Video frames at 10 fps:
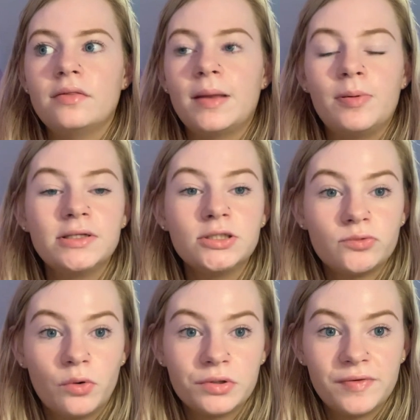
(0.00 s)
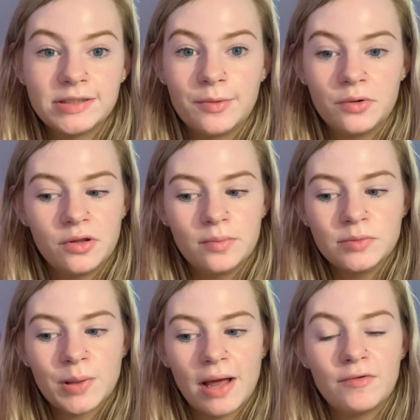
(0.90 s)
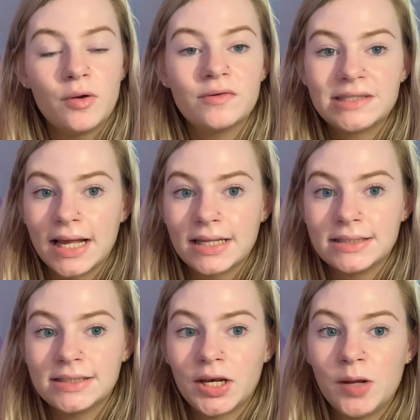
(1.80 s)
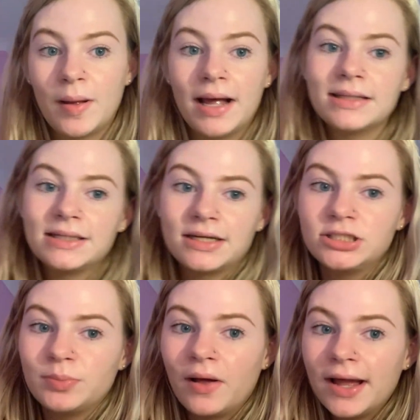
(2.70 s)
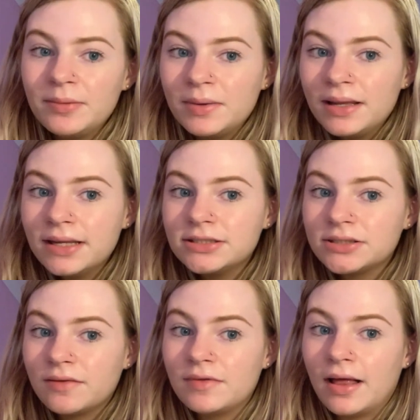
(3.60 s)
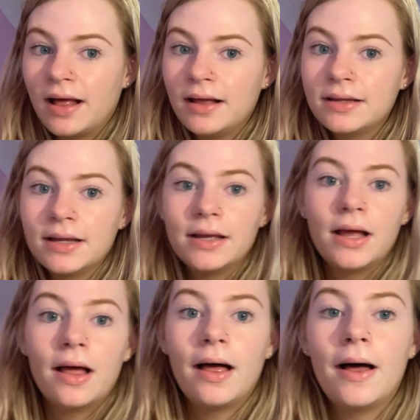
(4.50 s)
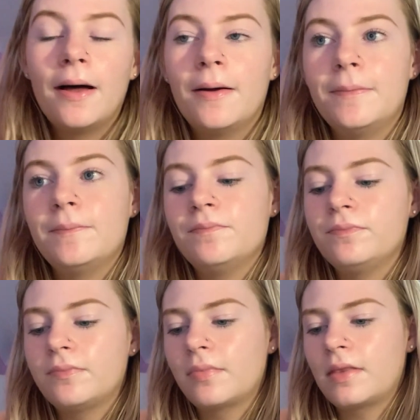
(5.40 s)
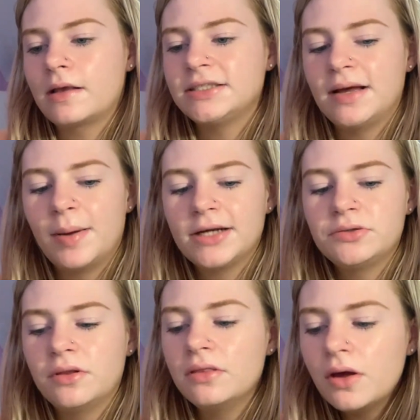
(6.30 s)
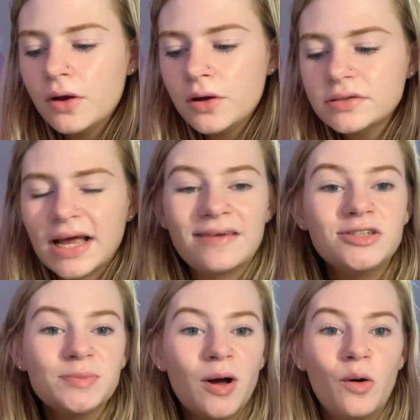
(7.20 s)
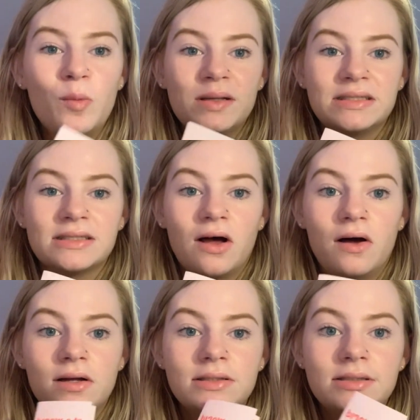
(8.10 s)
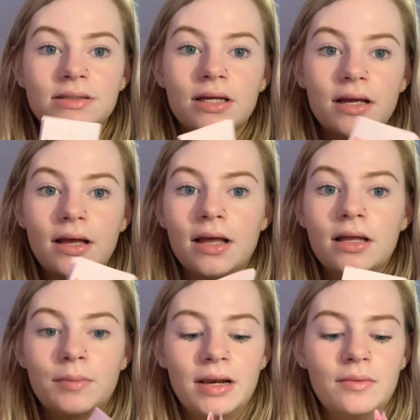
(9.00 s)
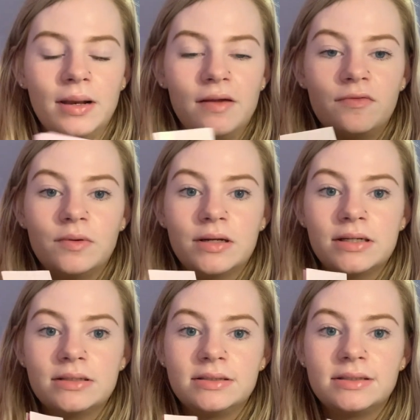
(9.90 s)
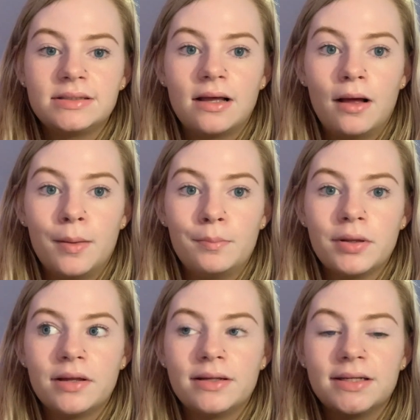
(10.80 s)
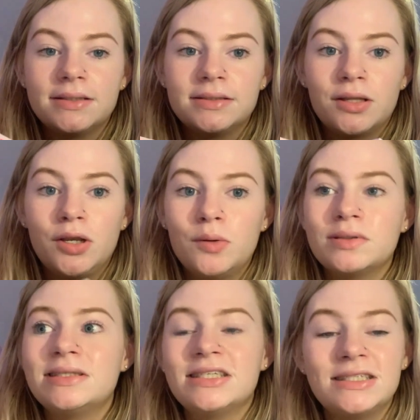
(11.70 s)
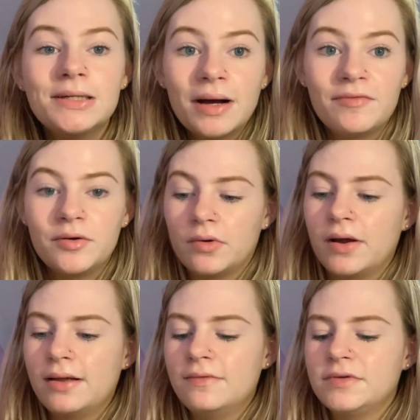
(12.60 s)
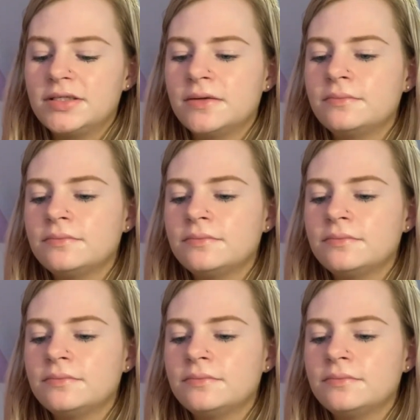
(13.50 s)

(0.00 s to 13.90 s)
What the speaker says: they printed wrong the first time I ordered them, so I have a lot of second notepads actually behind me, just over there. So yeah, I packed one of those. I have to use my old business cards and little leaflets, because a new one still haven't arrived.